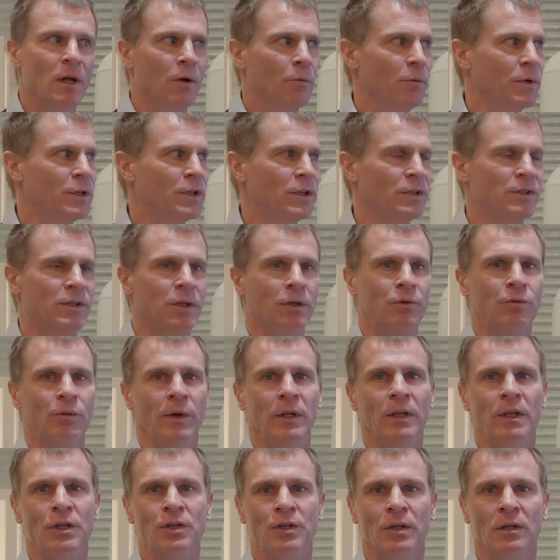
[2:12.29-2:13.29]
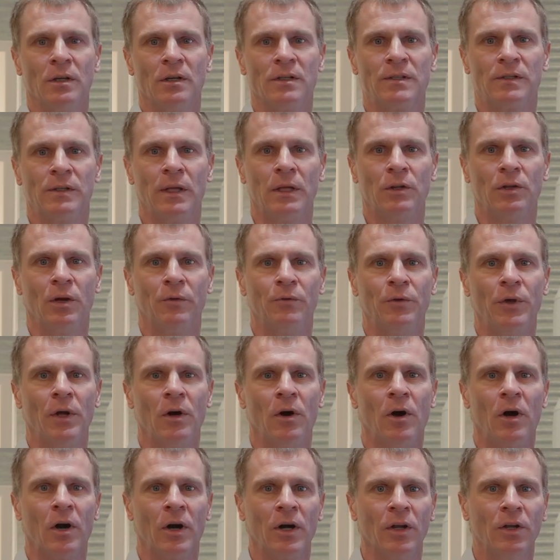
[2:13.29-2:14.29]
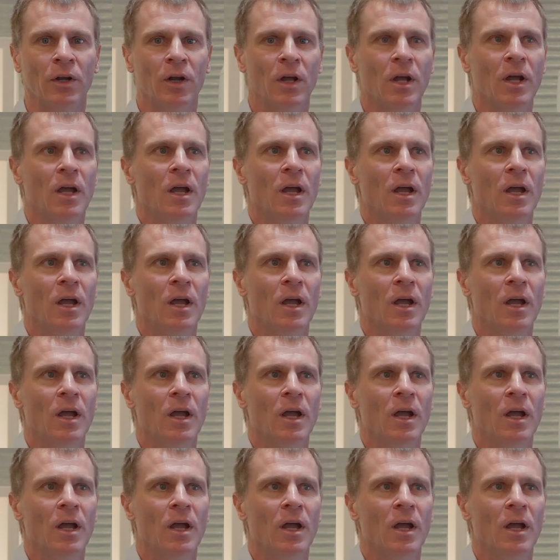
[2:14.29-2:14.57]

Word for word: which is the traditional state of the art.